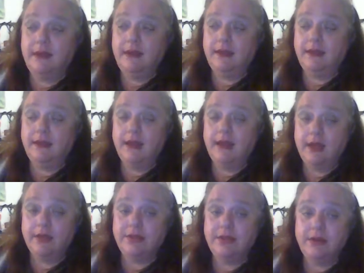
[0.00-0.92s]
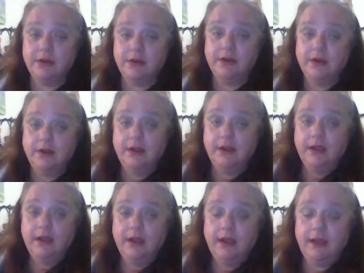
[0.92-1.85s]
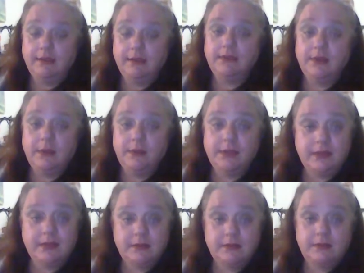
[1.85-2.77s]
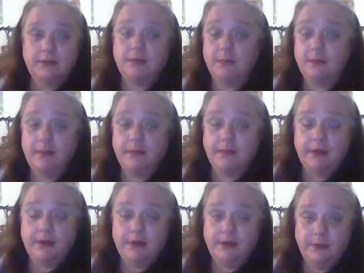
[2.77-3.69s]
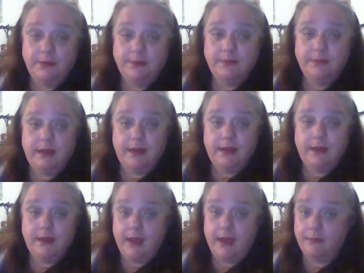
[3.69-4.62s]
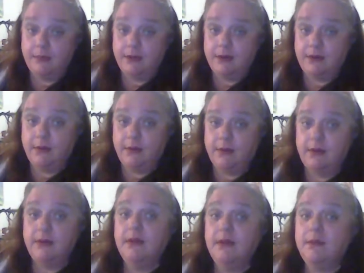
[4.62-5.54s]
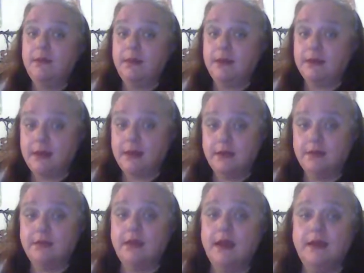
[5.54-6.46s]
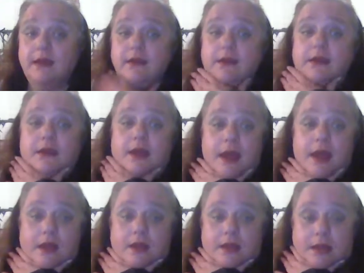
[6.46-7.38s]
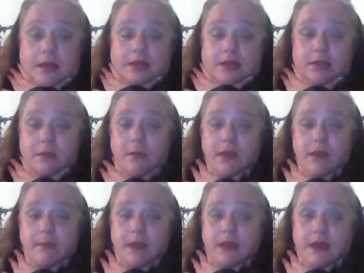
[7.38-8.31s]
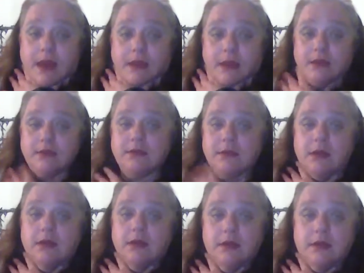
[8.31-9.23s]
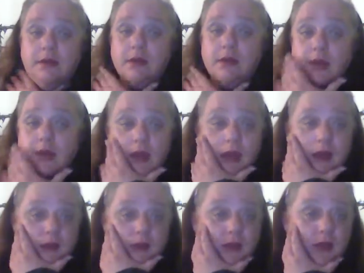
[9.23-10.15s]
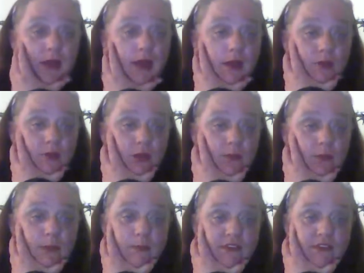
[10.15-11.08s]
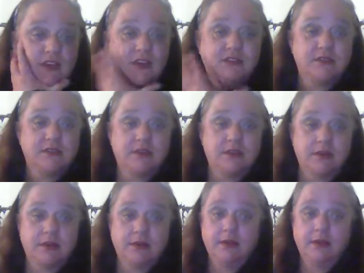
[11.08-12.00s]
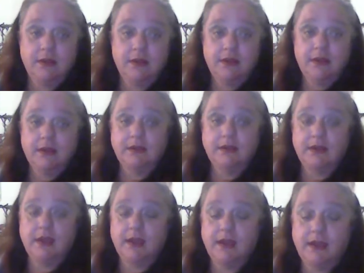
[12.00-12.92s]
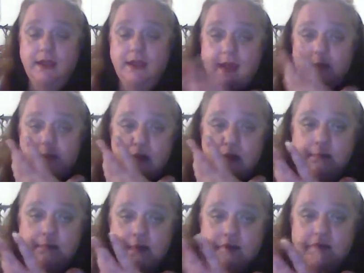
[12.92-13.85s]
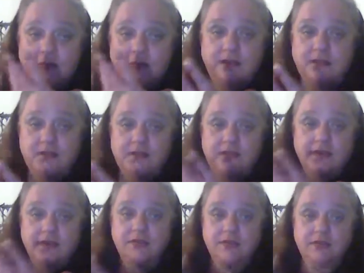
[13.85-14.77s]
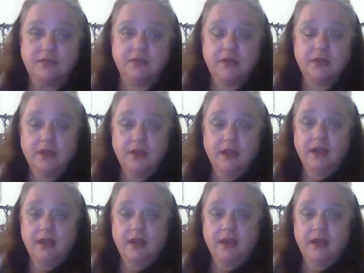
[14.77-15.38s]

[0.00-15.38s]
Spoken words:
eating healthier. And so that's something I'm gonna do, and I'm gonna do it because I don't like the way my neck is looking. I don't like how chubby my face is looking. It's like I gained weight in my face first,